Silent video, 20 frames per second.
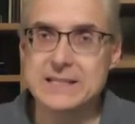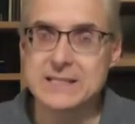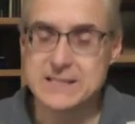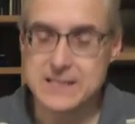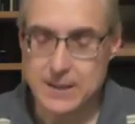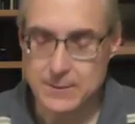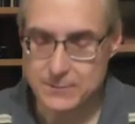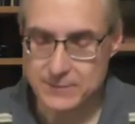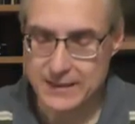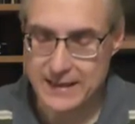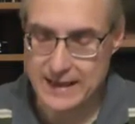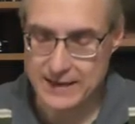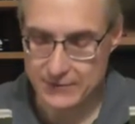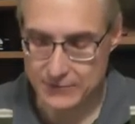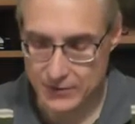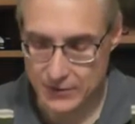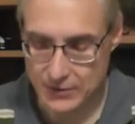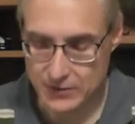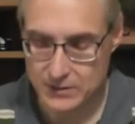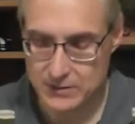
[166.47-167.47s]
some
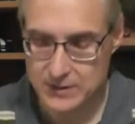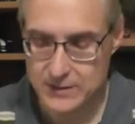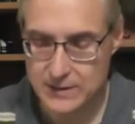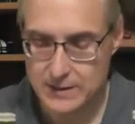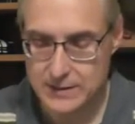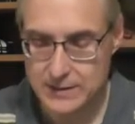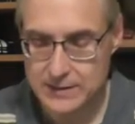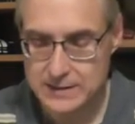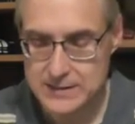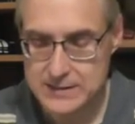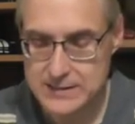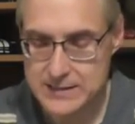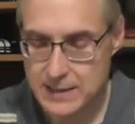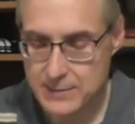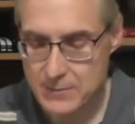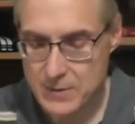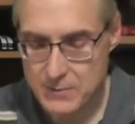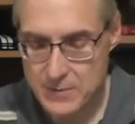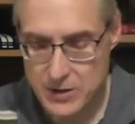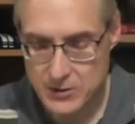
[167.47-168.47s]
level,
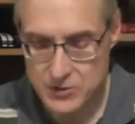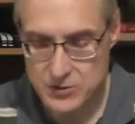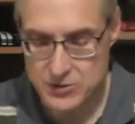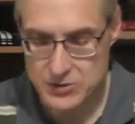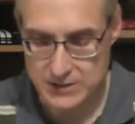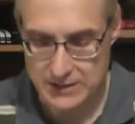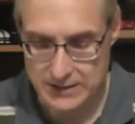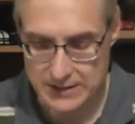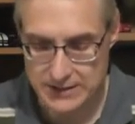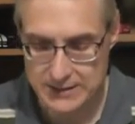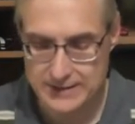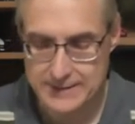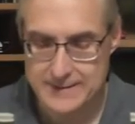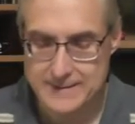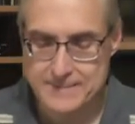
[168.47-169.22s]
some emotion